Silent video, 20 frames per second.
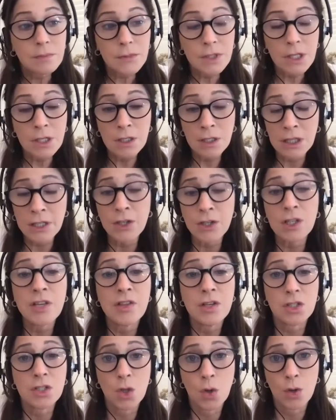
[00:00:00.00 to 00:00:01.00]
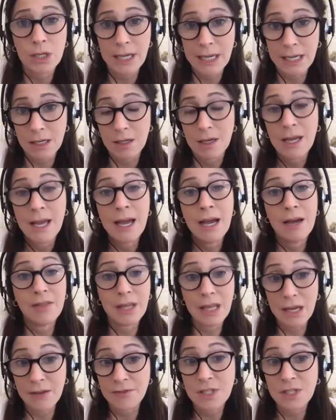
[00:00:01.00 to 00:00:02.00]
Clearly, there's no data, and
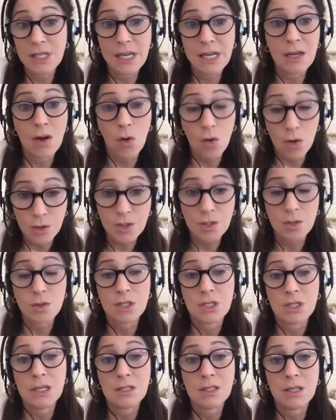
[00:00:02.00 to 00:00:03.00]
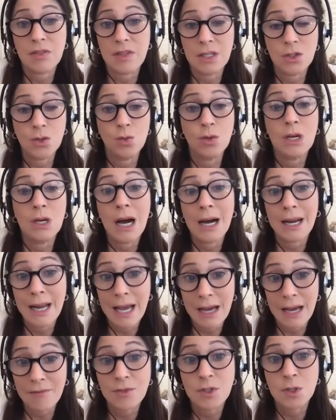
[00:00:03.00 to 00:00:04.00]
the FDA also says that they do not
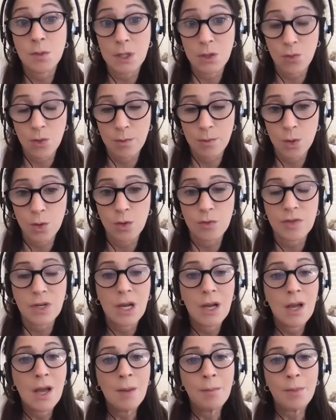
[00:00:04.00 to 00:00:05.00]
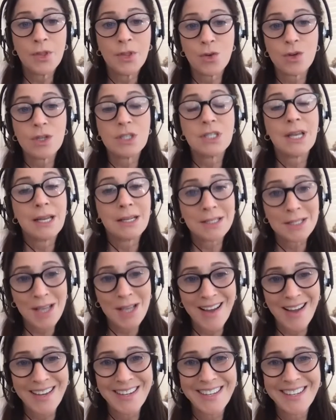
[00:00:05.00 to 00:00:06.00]
have to be removed. But there is
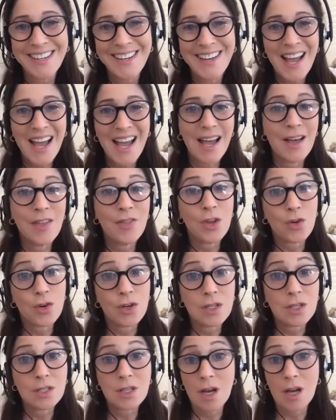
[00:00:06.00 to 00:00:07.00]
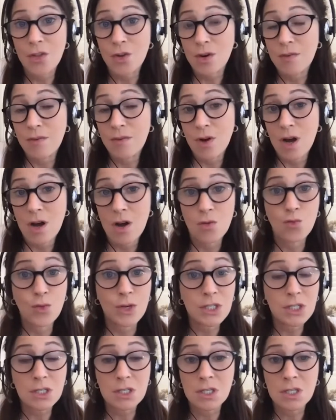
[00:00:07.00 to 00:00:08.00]
anxiety, and there is other
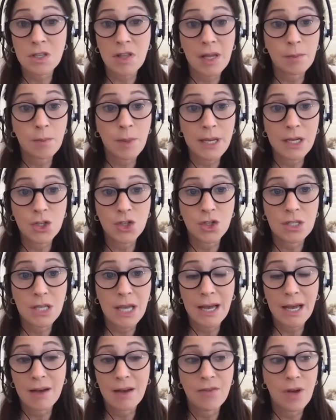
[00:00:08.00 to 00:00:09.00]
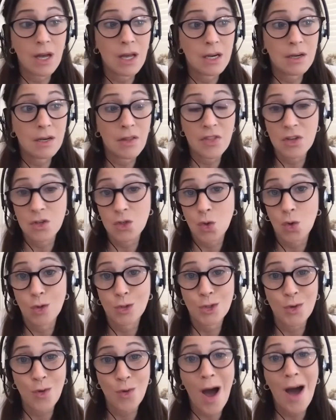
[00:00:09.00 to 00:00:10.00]
risks that patients have, and there's
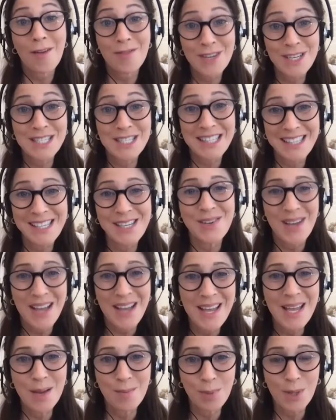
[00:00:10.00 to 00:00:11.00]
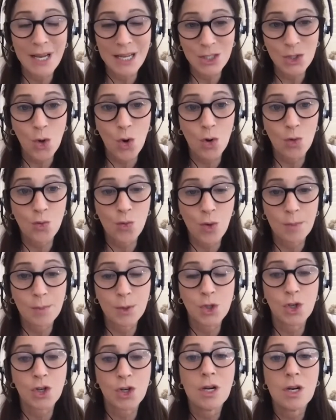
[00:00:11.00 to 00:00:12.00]
also, obviously, implants all
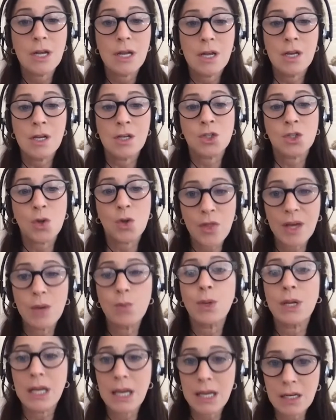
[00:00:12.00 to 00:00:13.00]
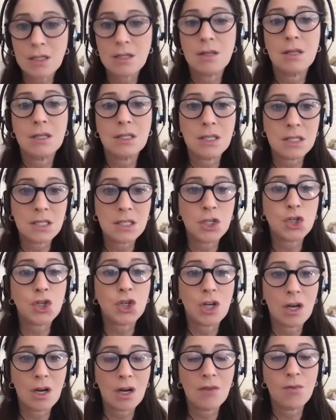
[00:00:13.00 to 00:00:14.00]
rupture. So then we get into the
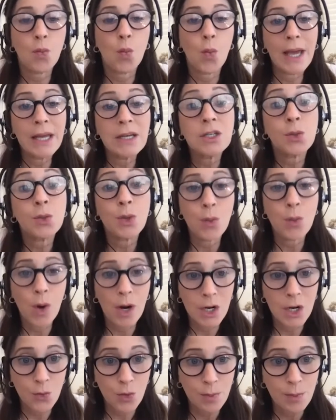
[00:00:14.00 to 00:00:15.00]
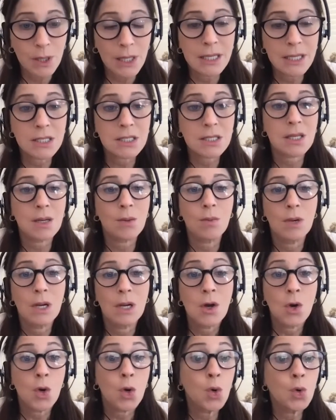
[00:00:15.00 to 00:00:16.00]
decision of when do we want to replace them,
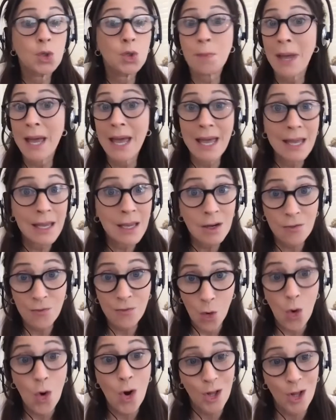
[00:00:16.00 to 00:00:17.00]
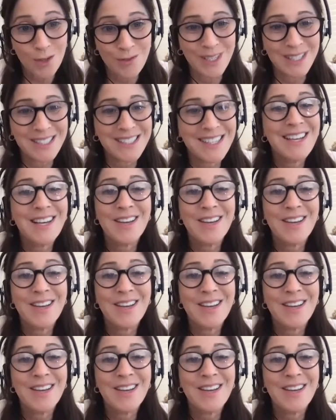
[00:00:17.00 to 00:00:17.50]
who's paying for all of it.